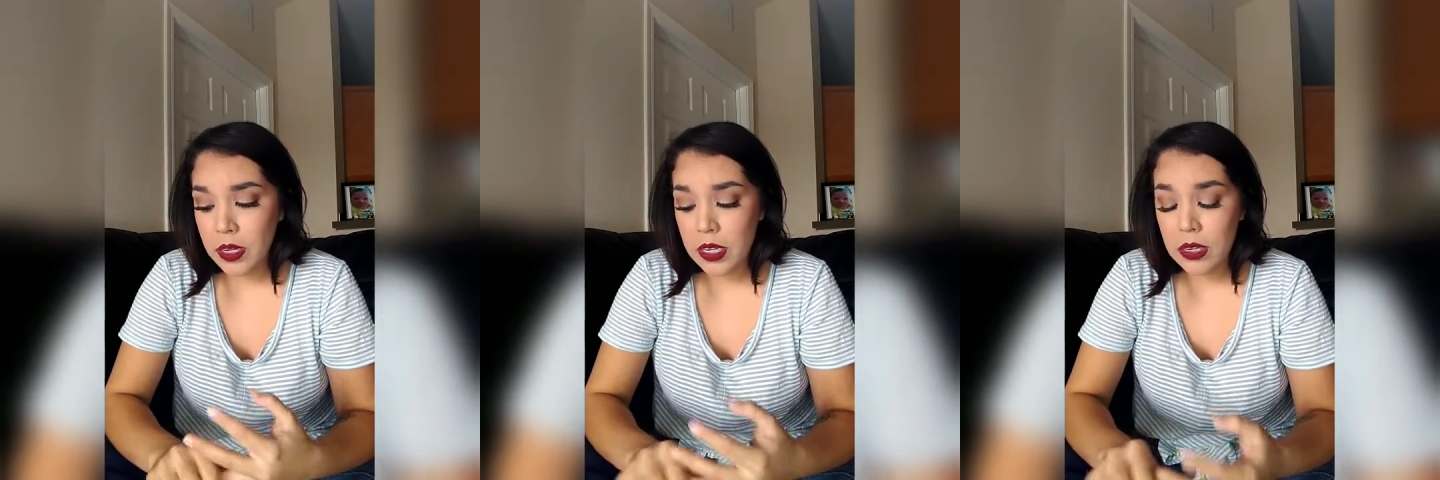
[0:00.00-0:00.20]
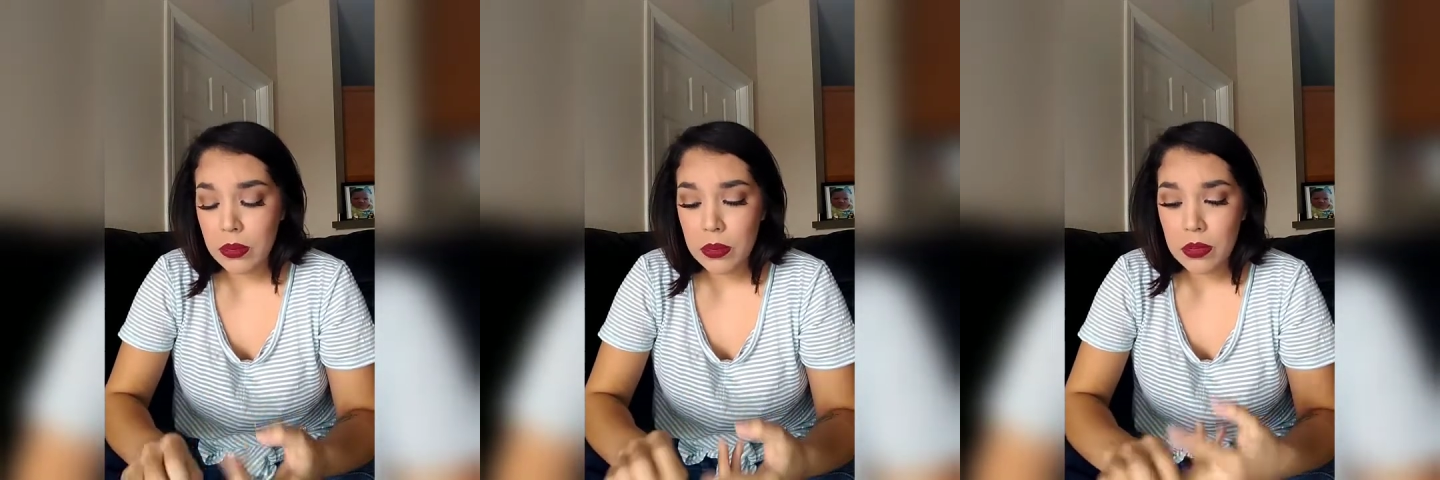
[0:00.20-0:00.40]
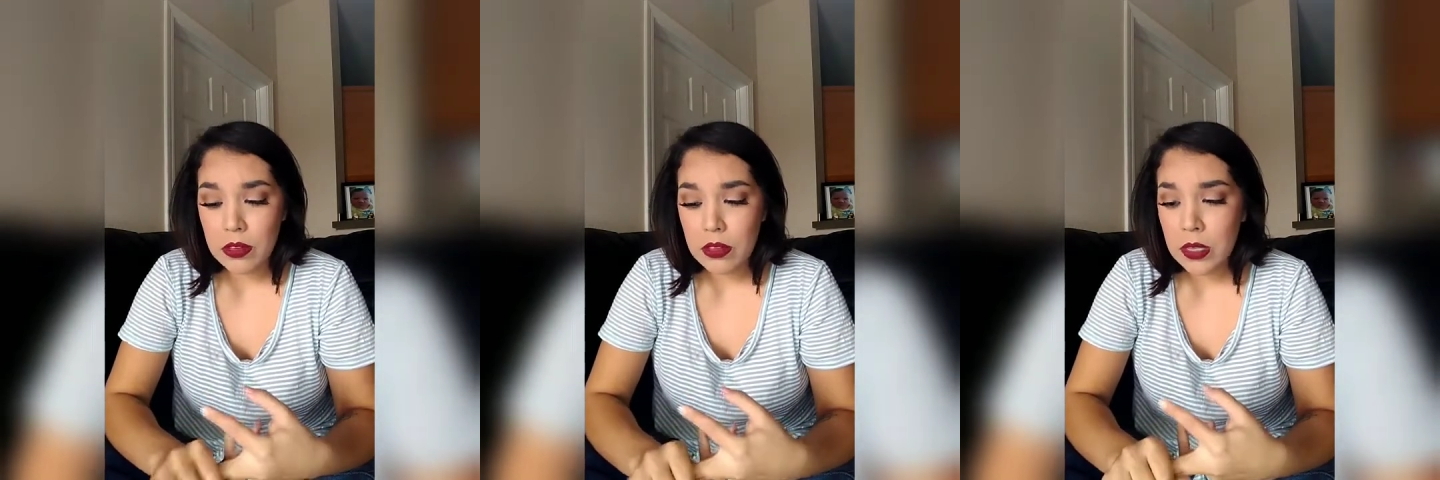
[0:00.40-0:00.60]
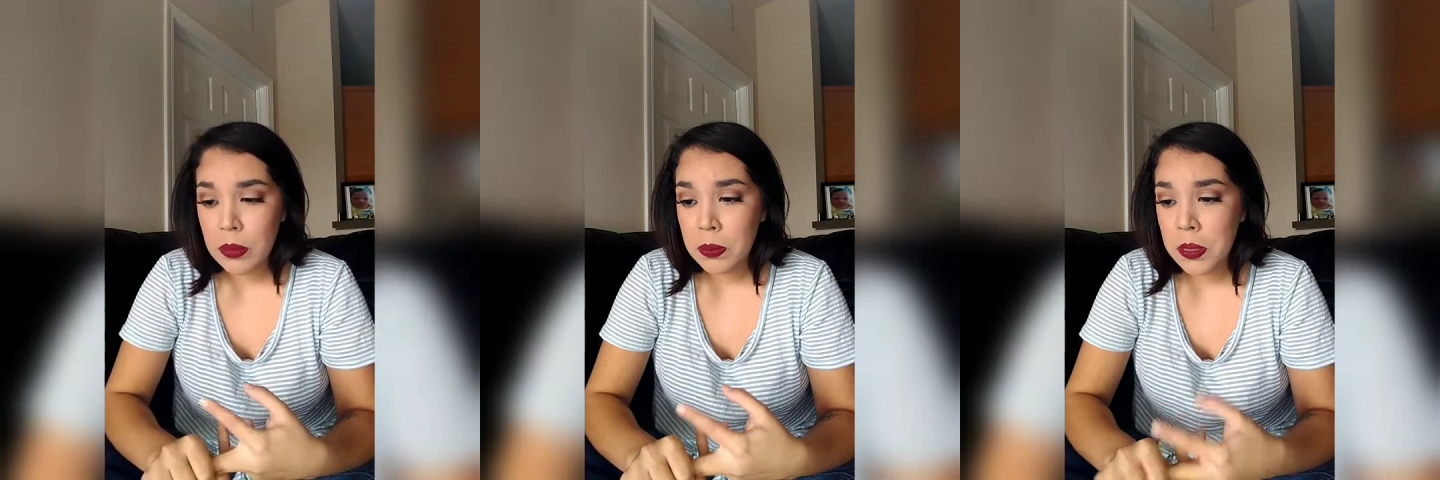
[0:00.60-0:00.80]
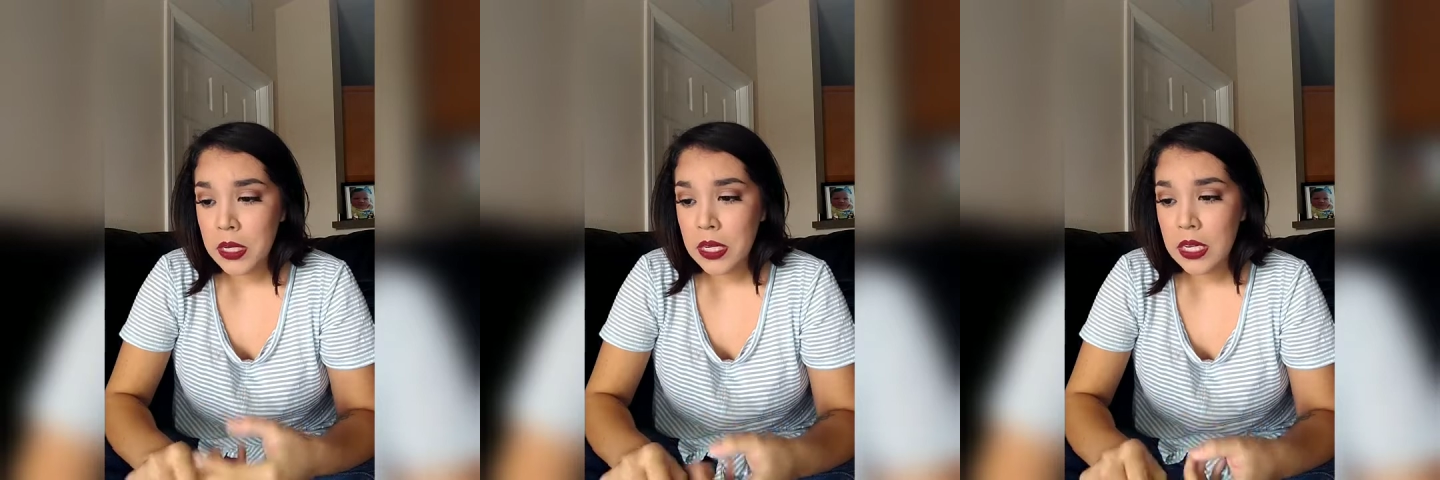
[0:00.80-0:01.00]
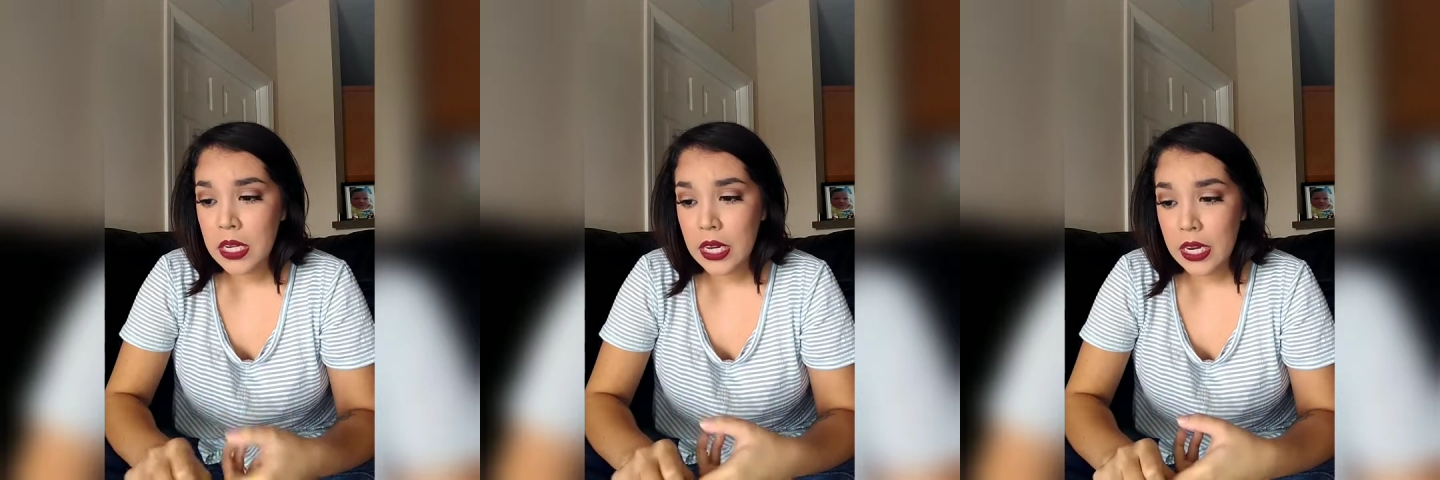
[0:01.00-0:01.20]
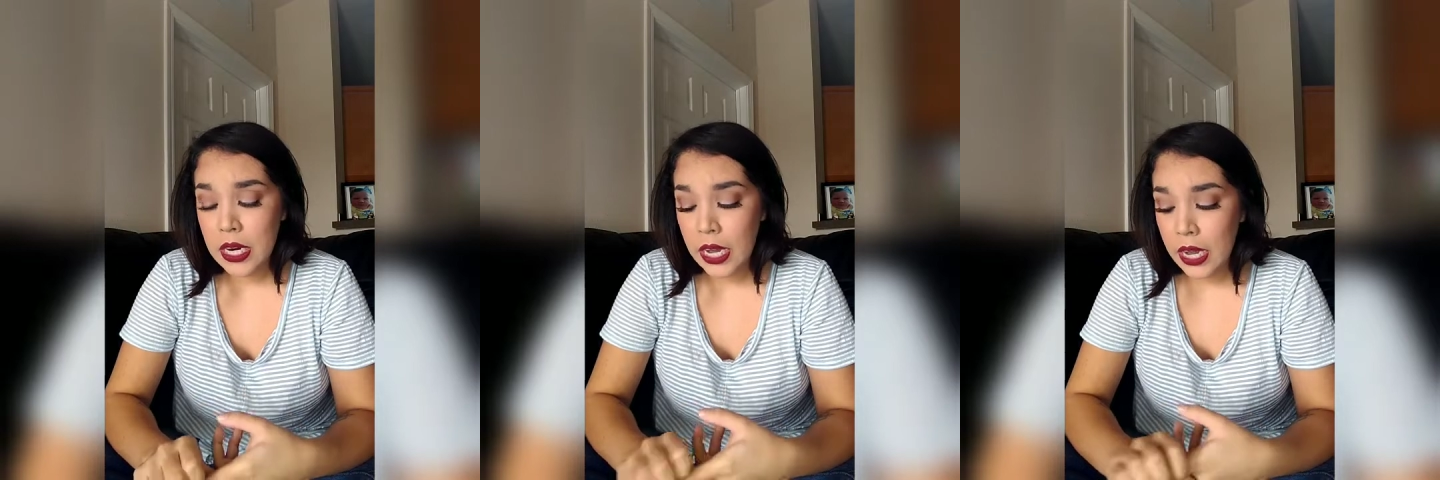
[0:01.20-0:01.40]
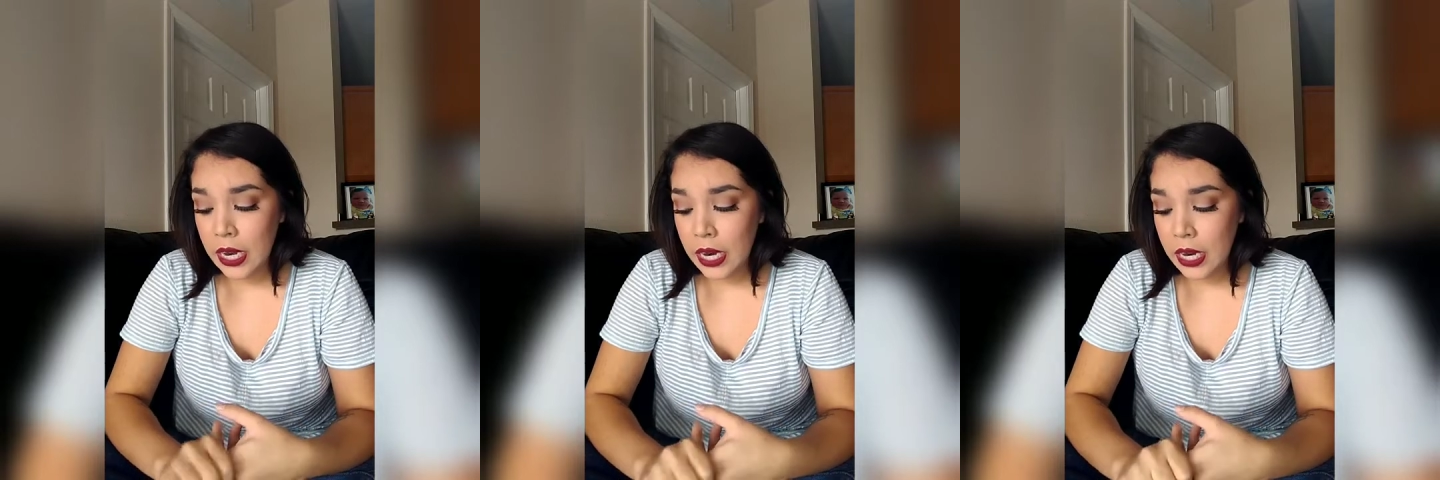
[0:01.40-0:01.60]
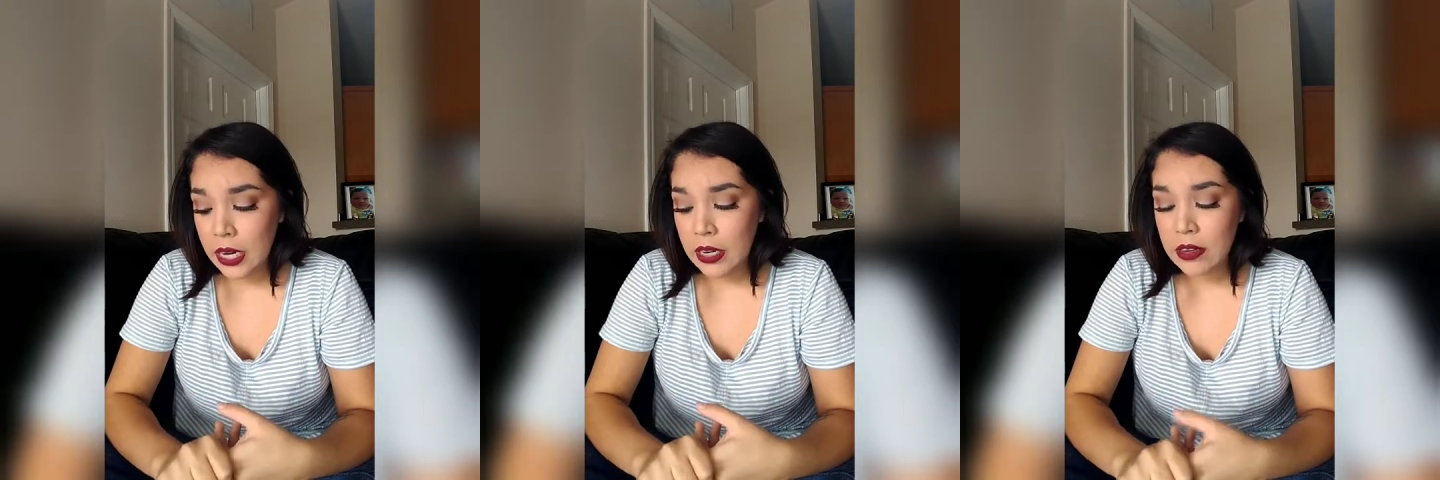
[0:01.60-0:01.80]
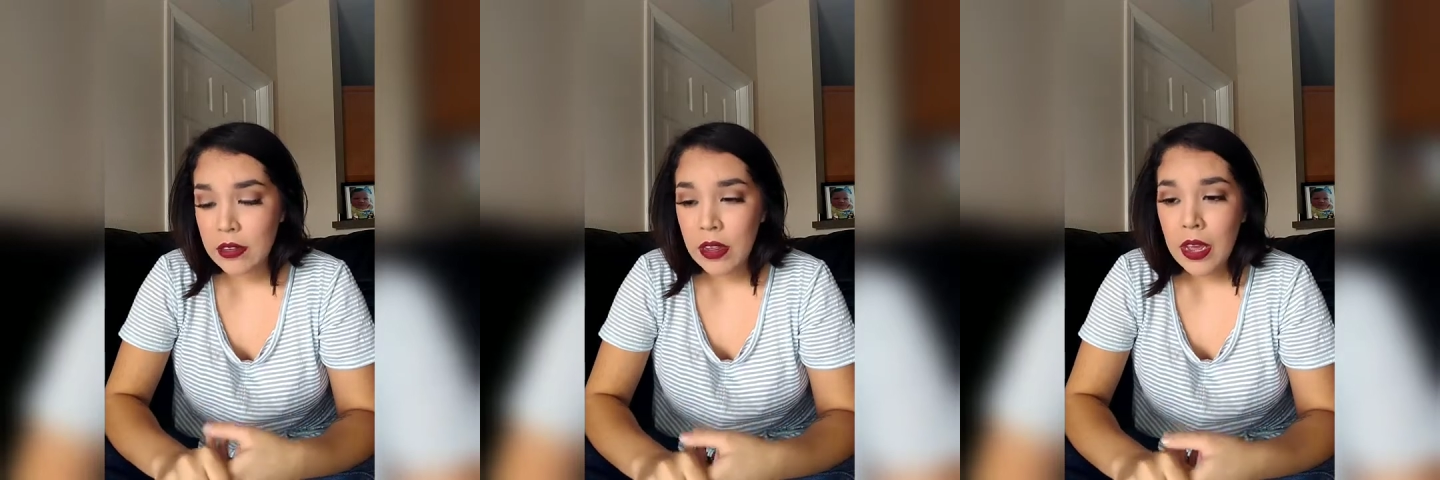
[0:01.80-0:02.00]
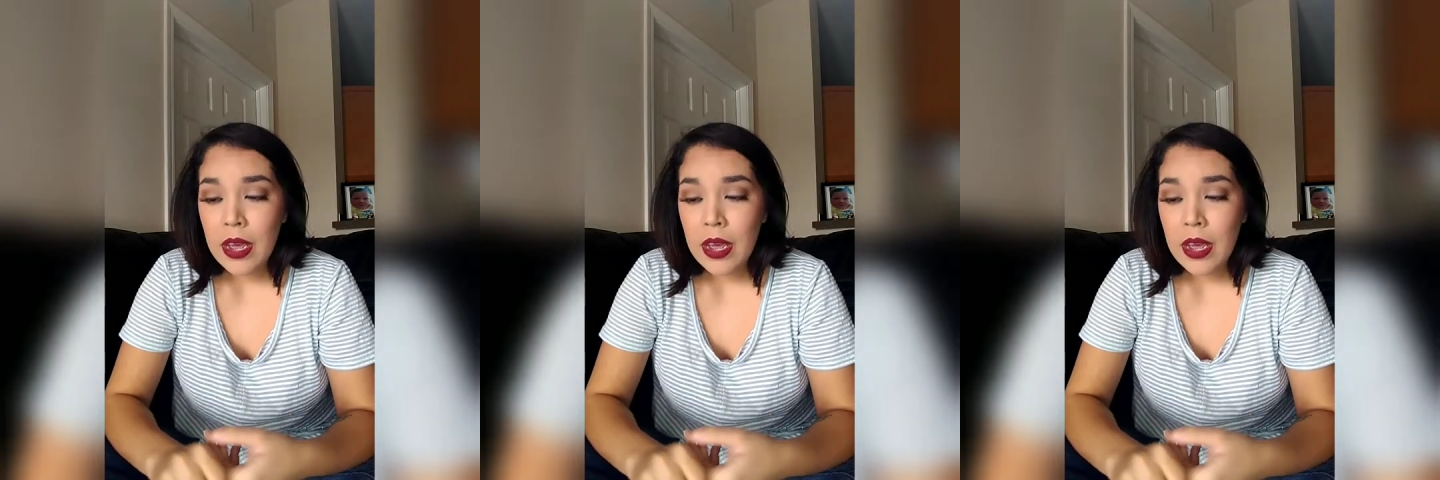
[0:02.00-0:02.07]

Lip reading: He was sleepy, he had headaches,